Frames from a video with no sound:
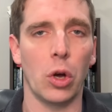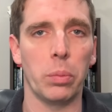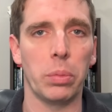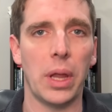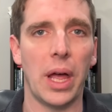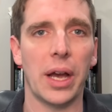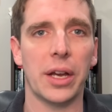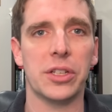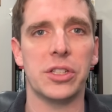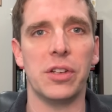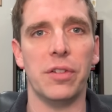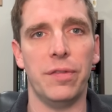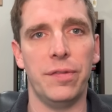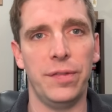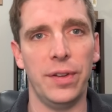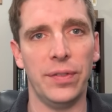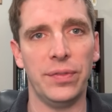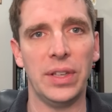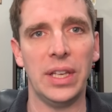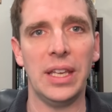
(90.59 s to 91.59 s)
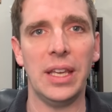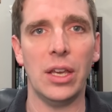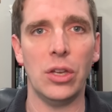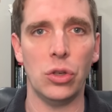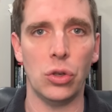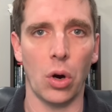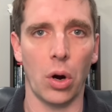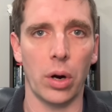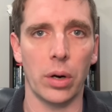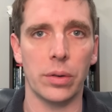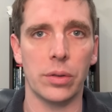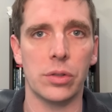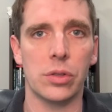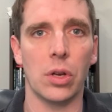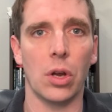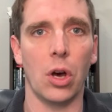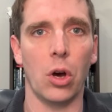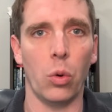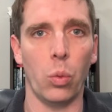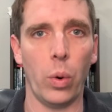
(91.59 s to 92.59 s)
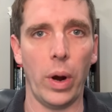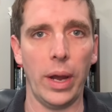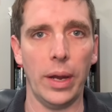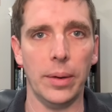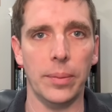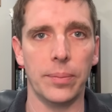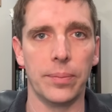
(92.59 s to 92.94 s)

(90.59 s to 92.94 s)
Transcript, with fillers: blocks 50 yards away.